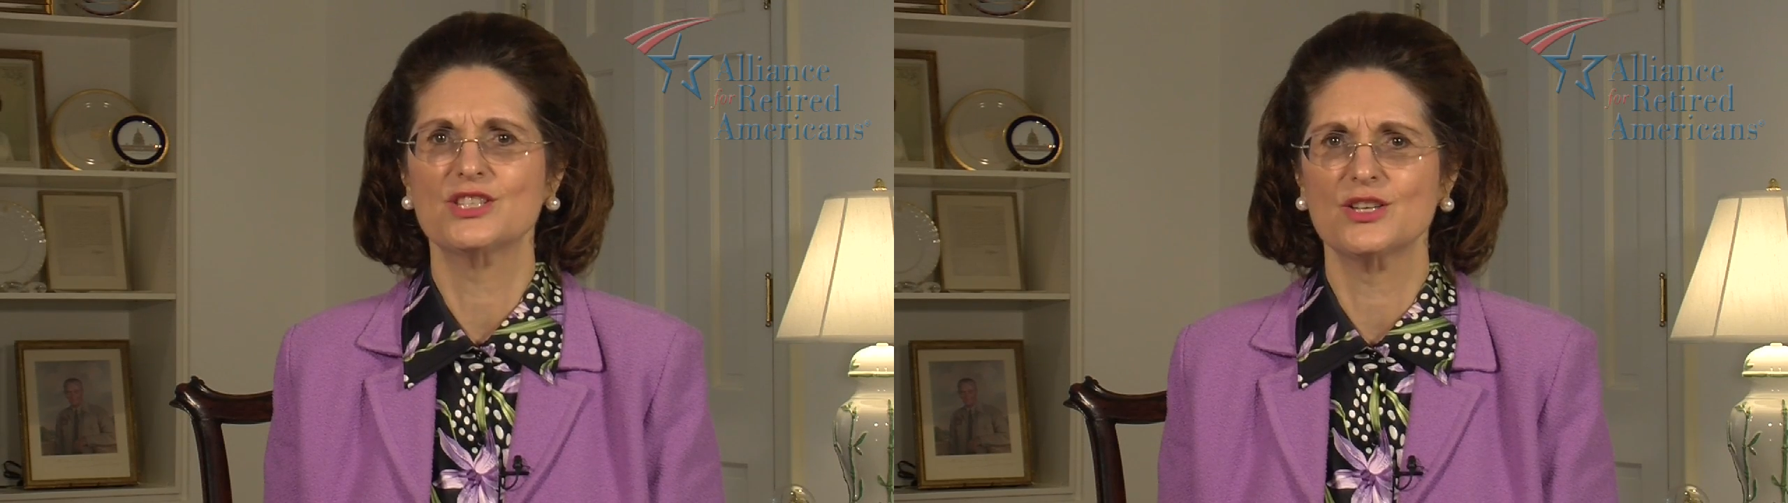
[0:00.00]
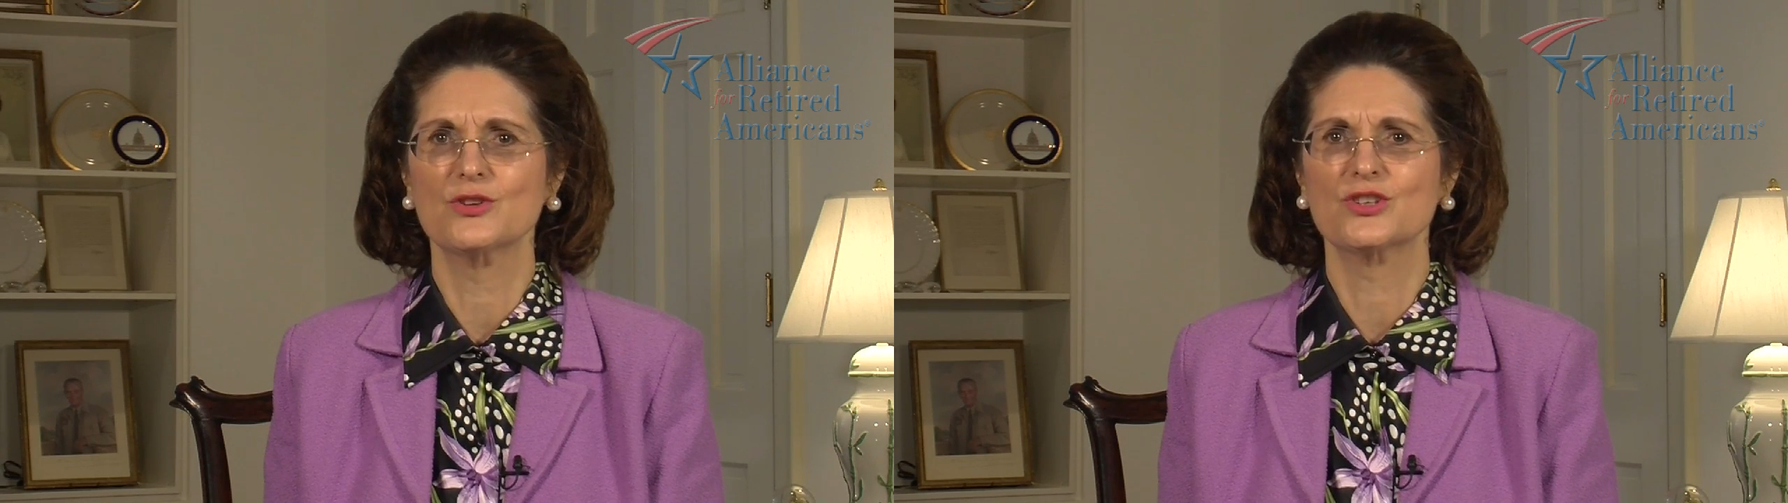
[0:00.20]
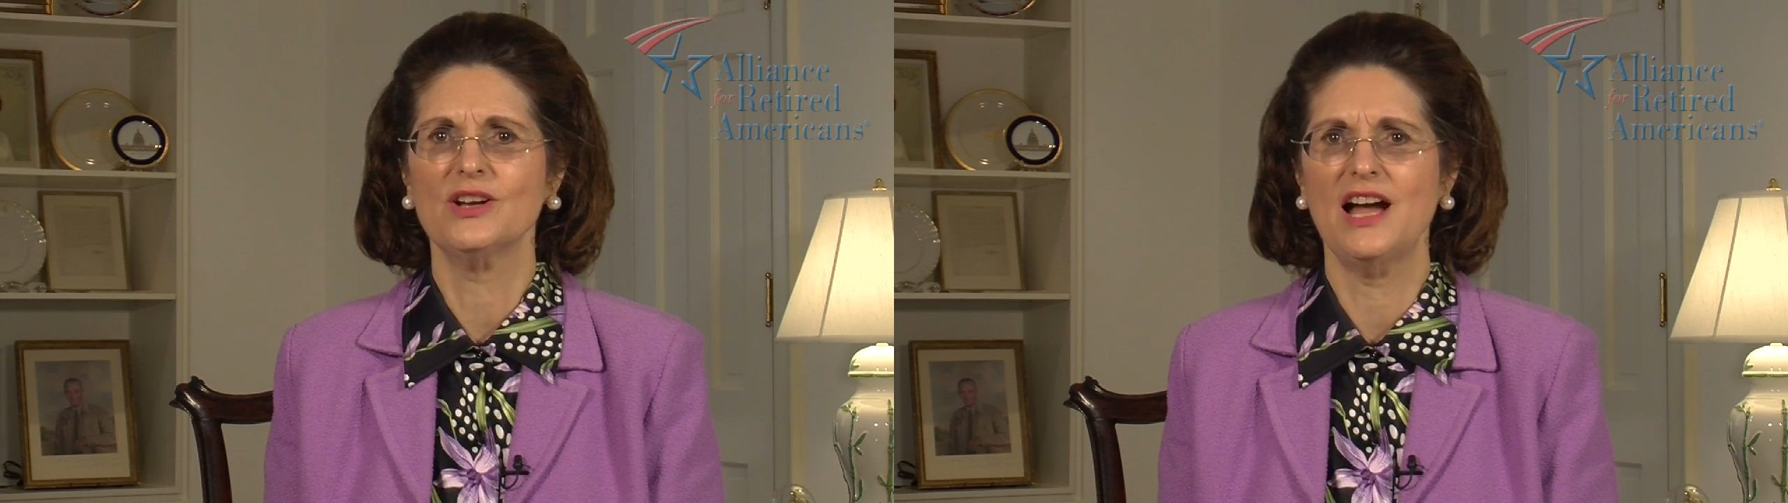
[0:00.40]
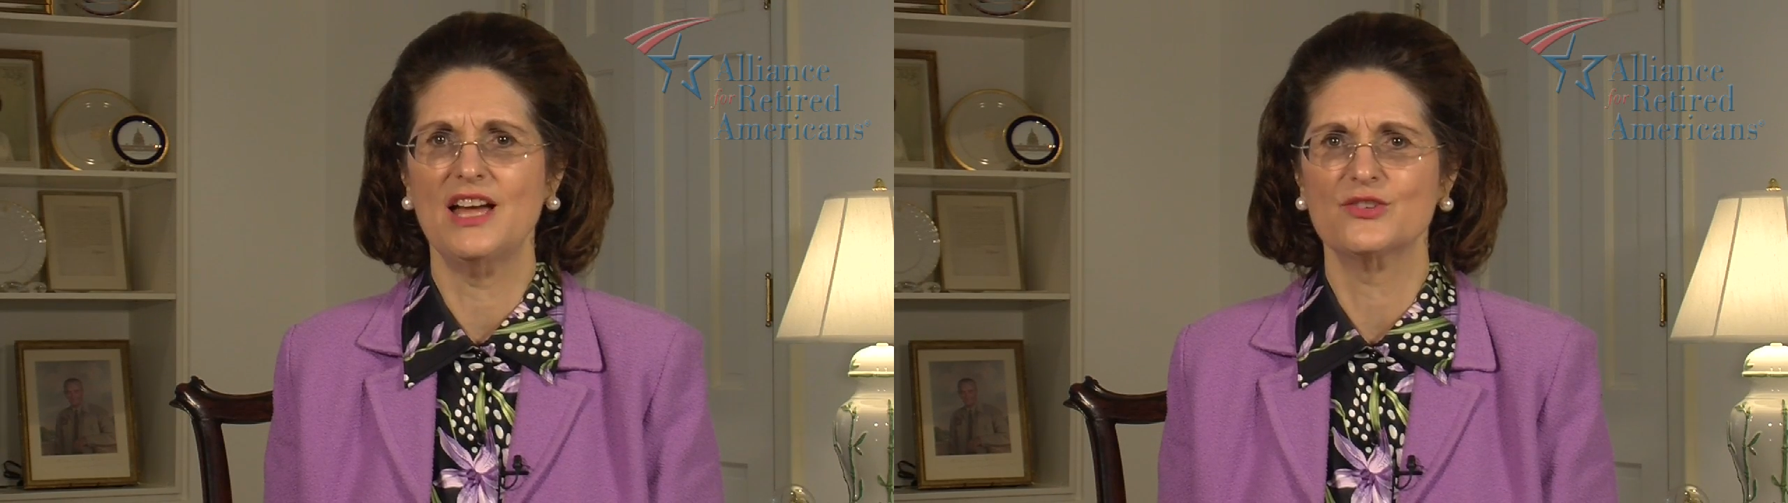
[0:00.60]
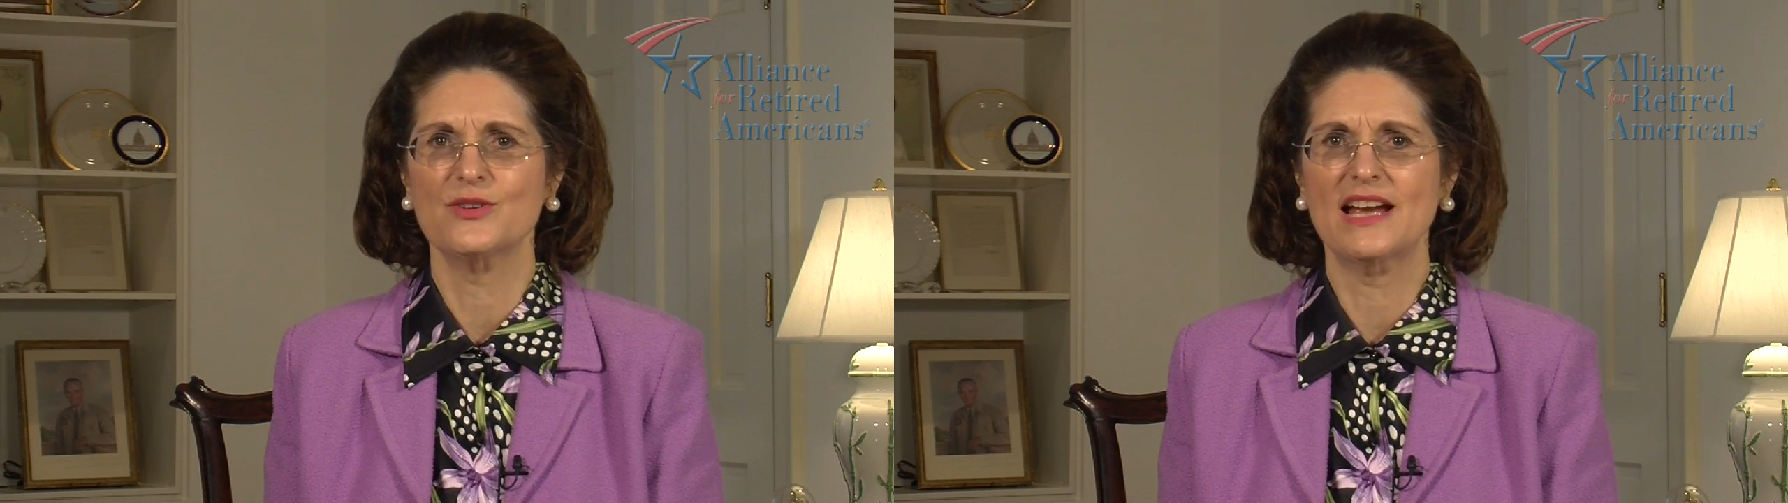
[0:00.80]
social
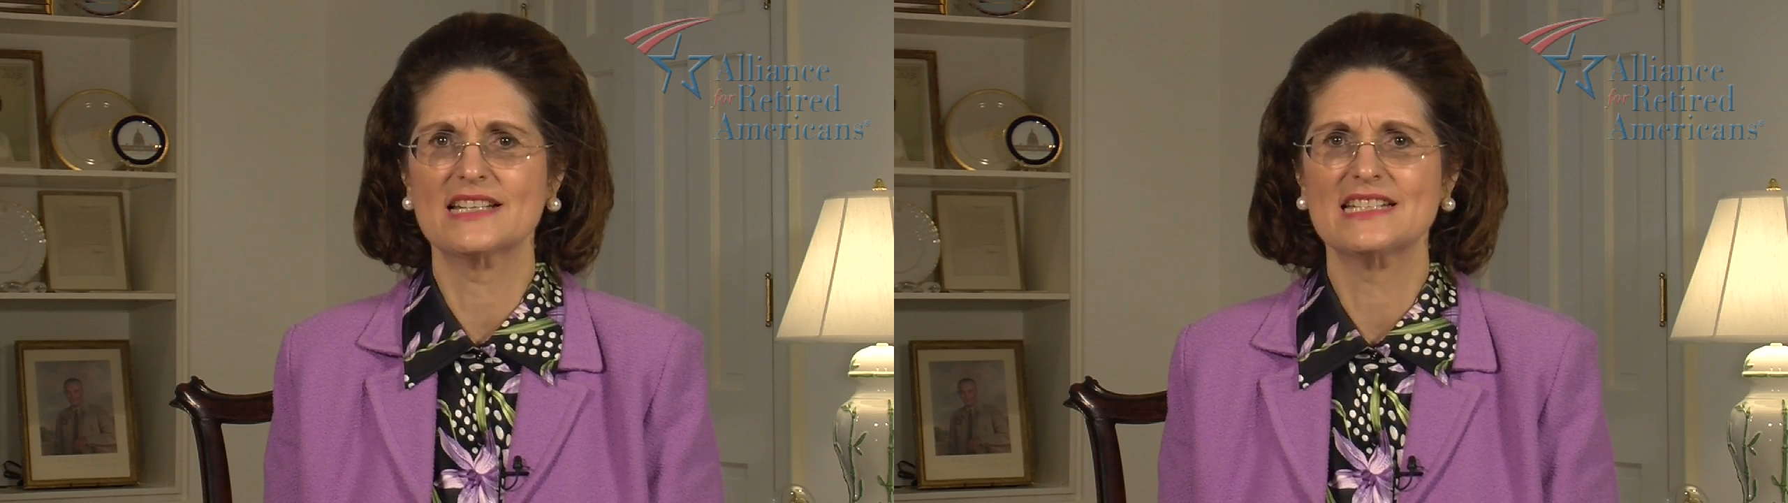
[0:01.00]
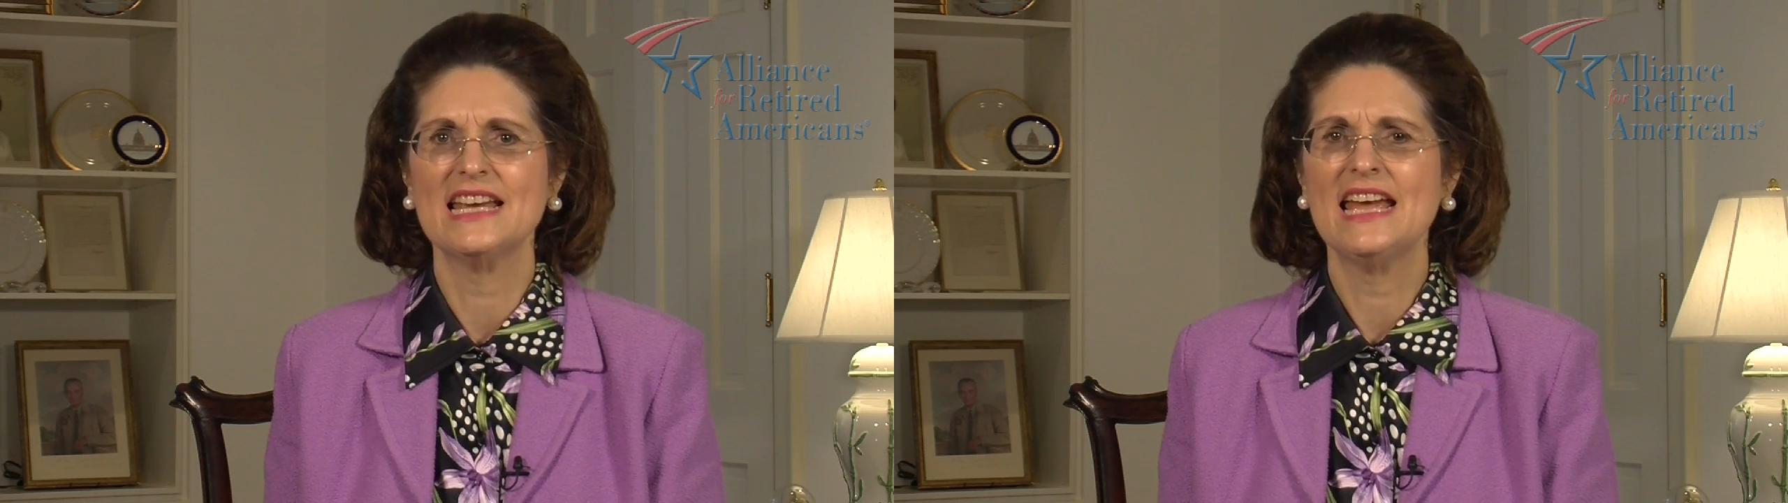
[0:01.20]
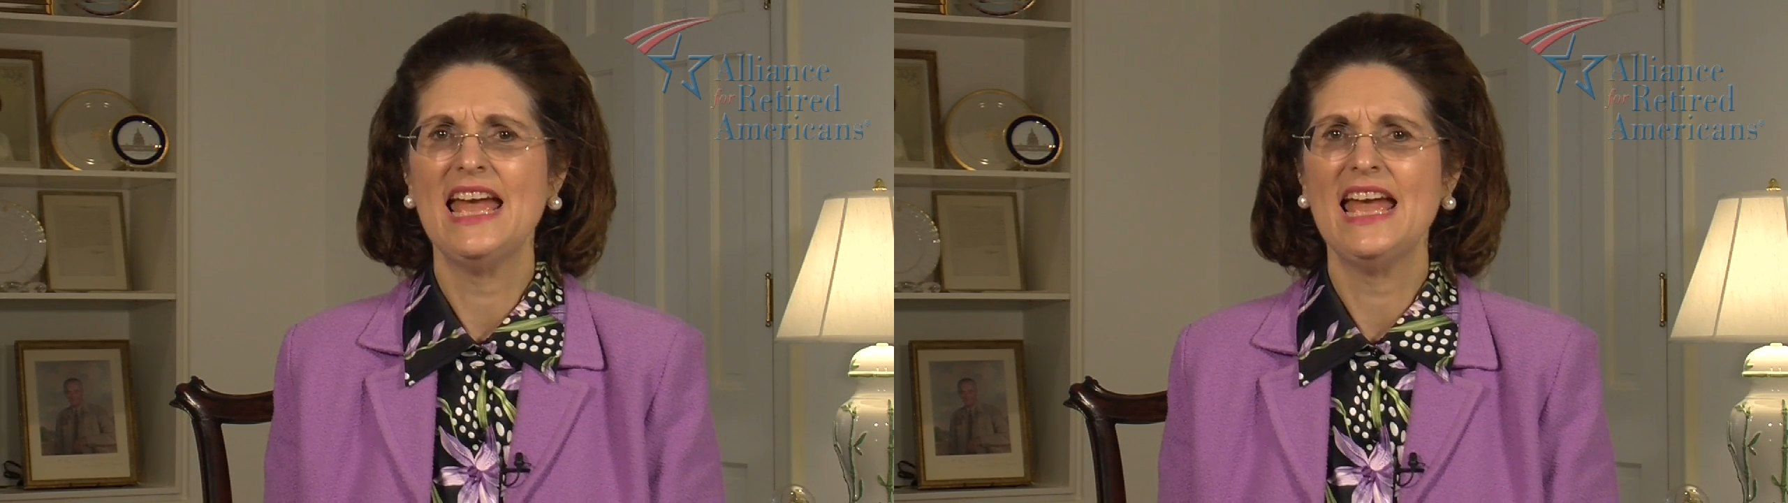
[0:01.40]
contract